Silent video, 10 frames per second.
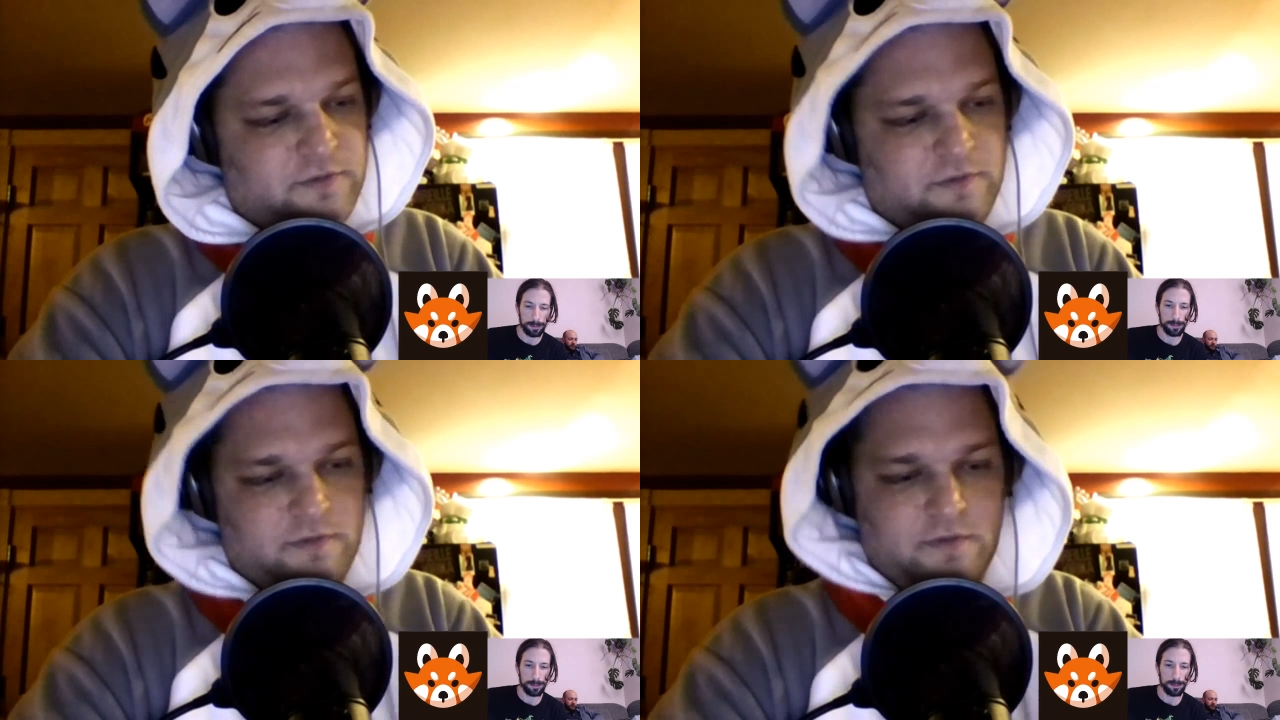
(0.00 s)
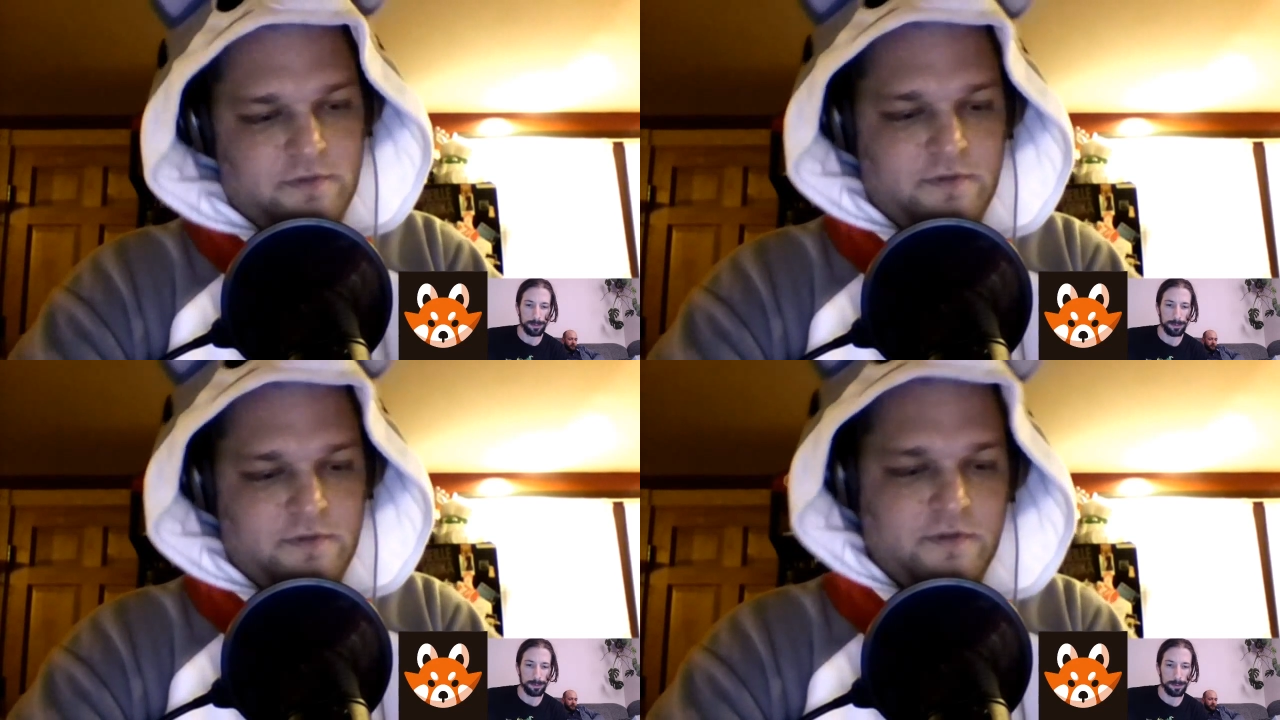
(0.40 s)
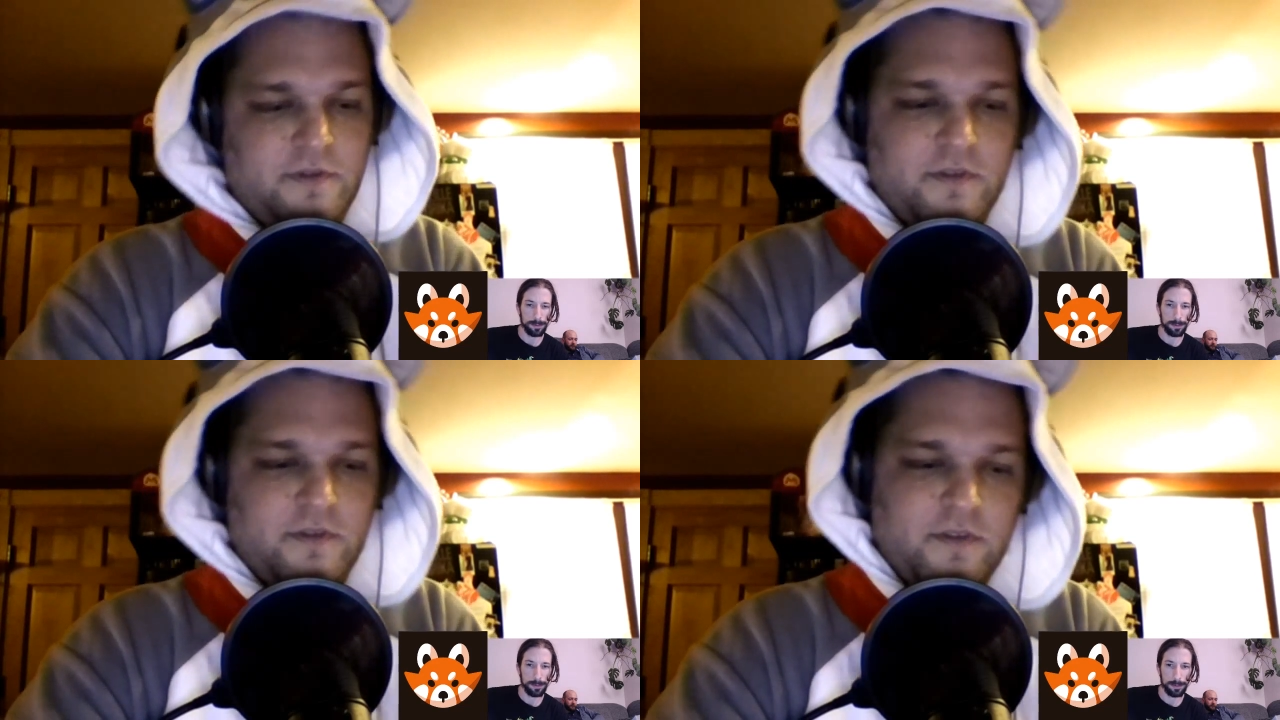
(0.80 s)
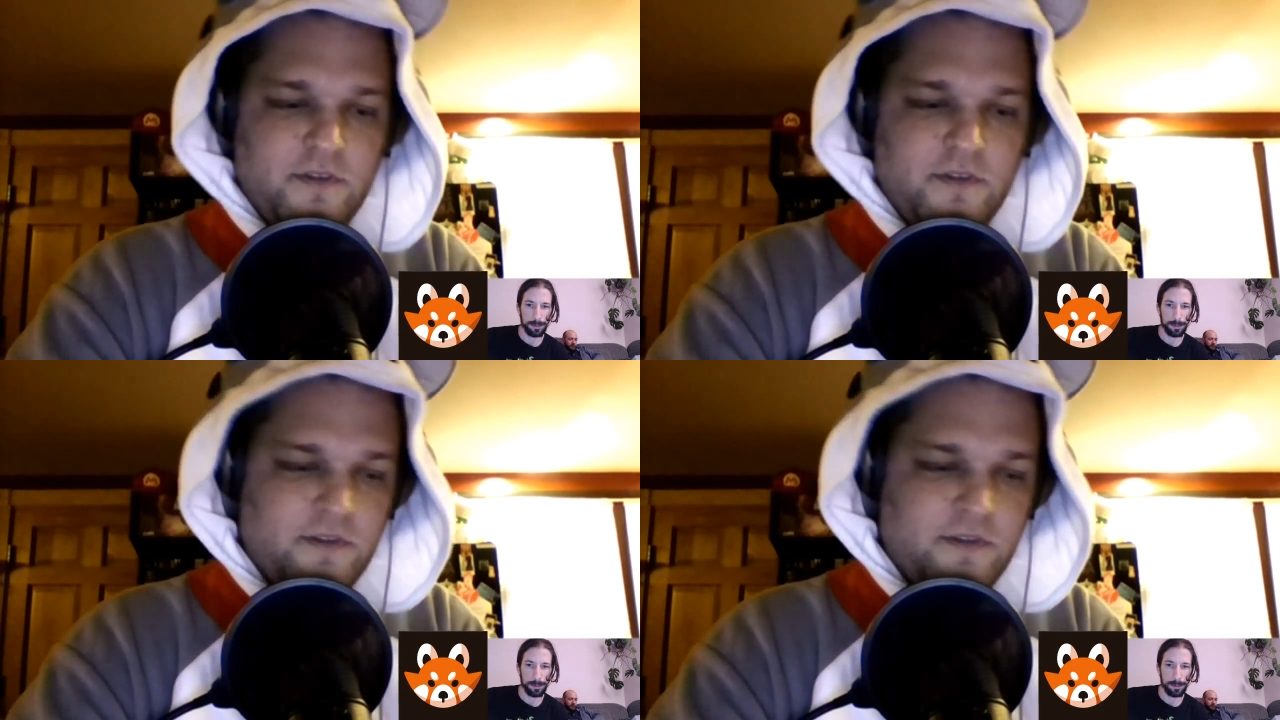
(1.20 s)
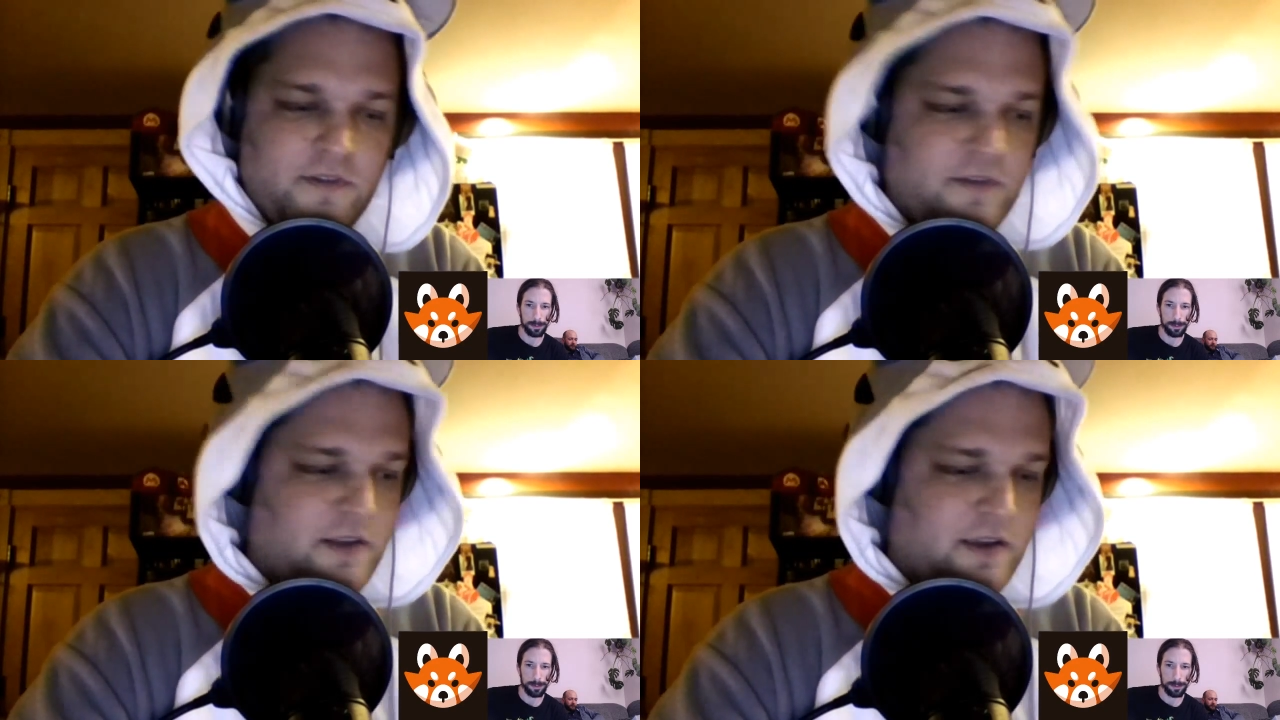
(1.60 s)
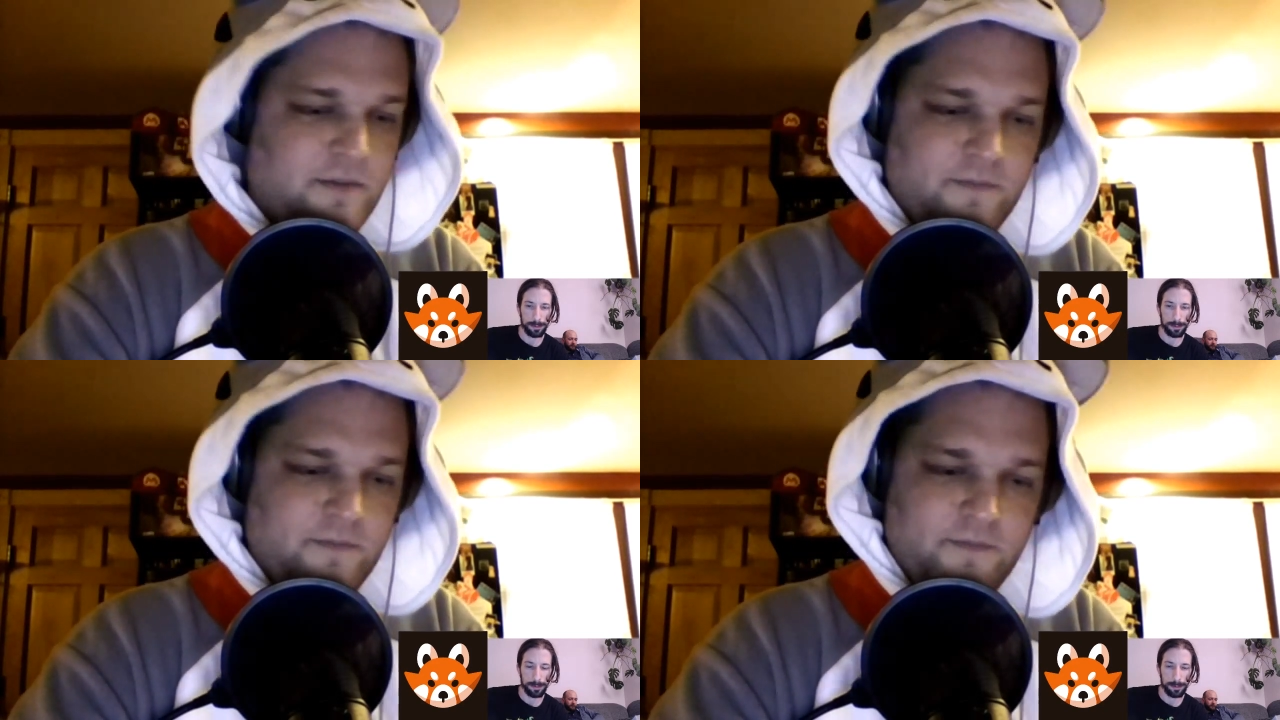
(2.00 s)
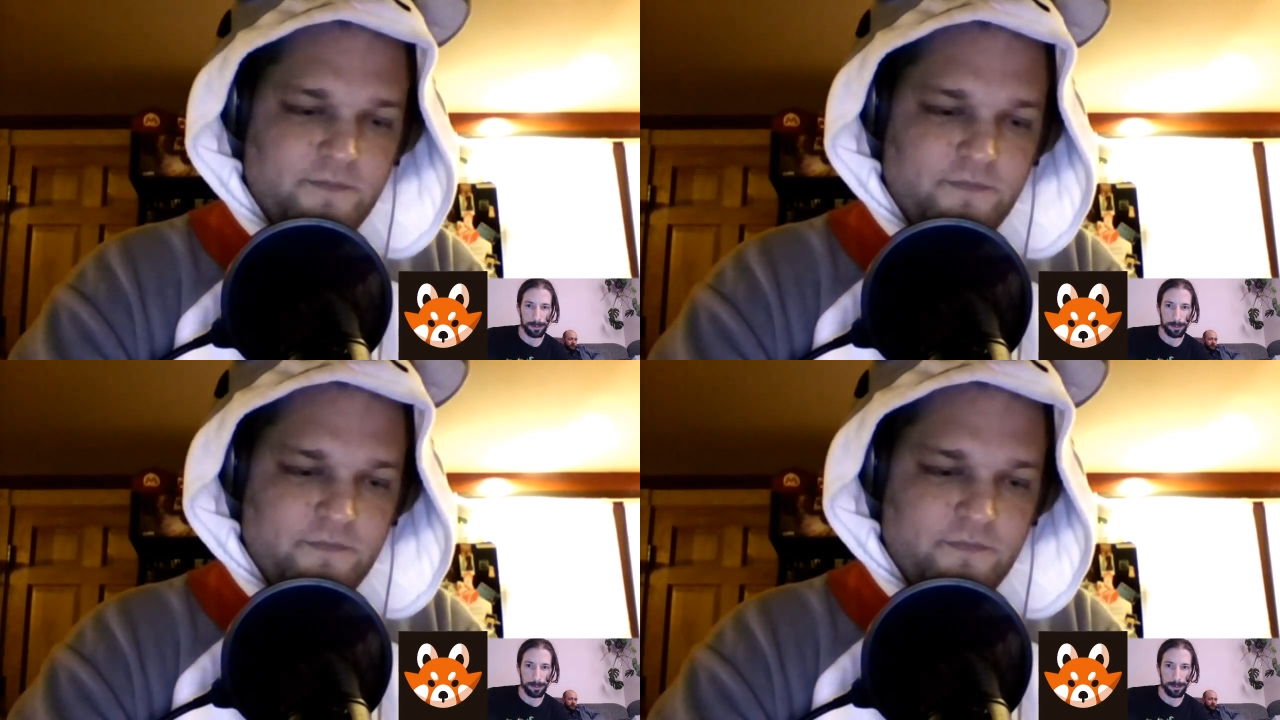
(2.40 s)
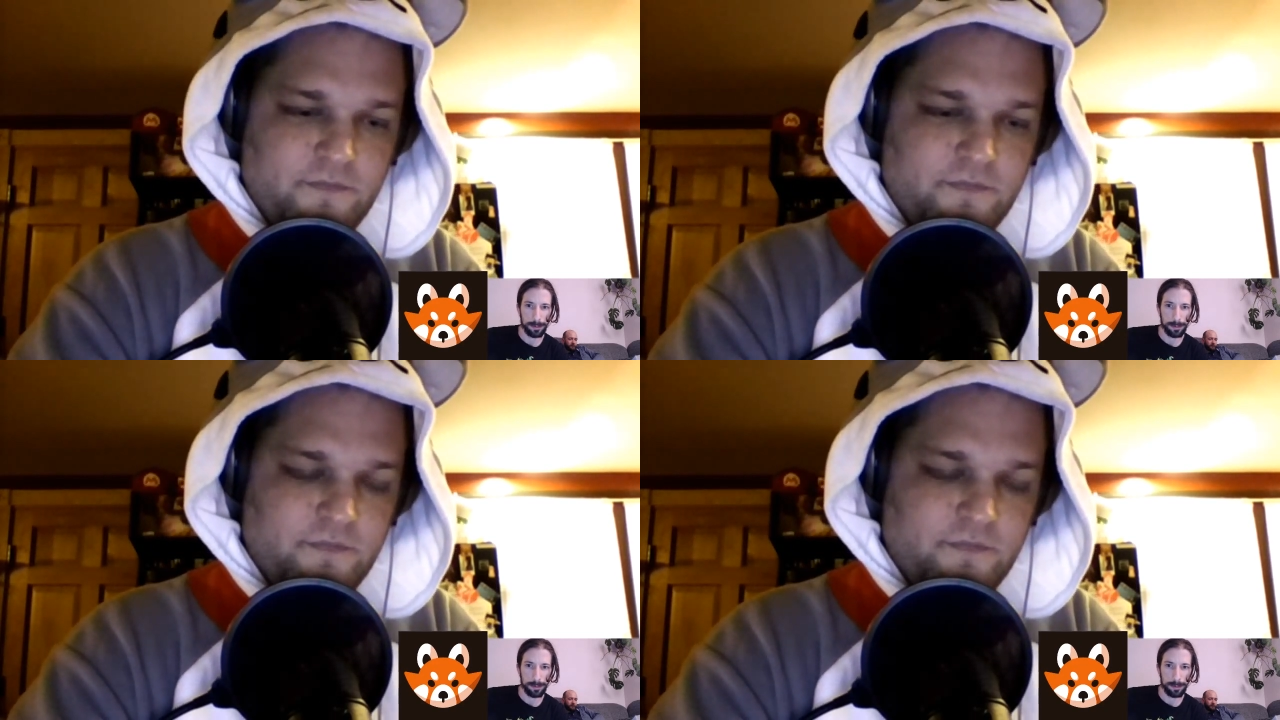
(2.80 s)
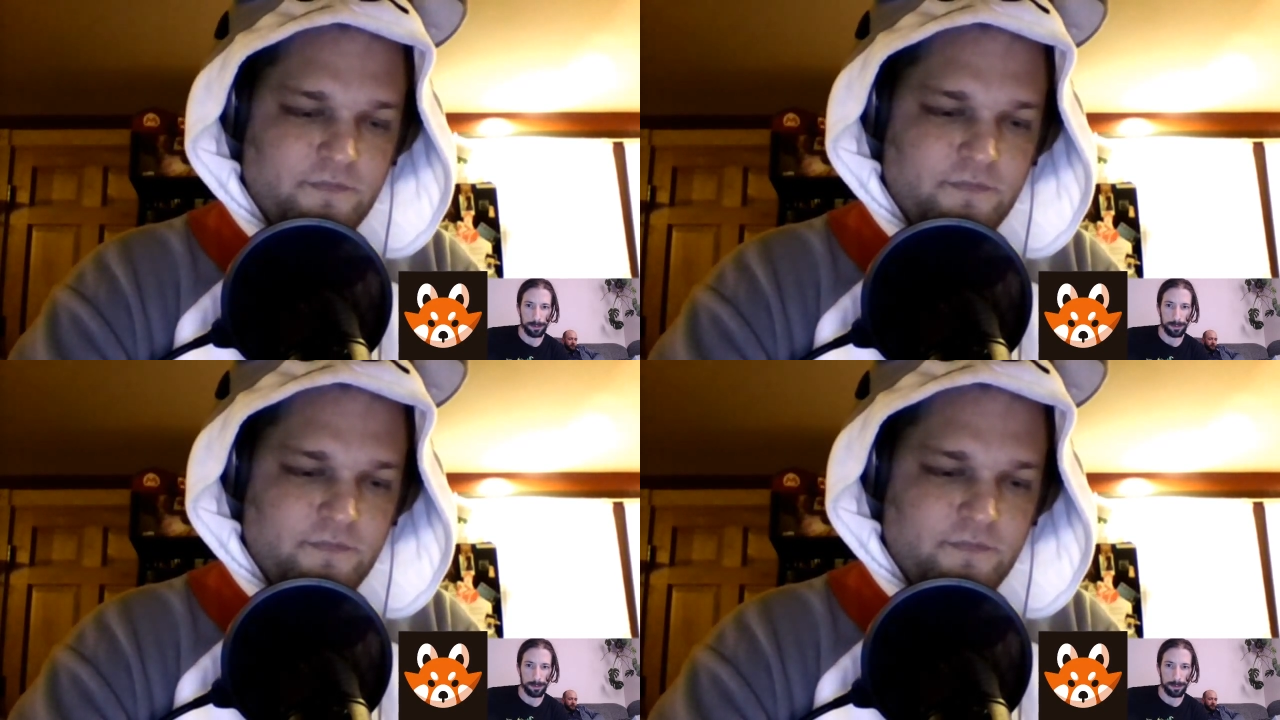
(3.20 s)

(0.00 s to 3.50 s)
[no speech]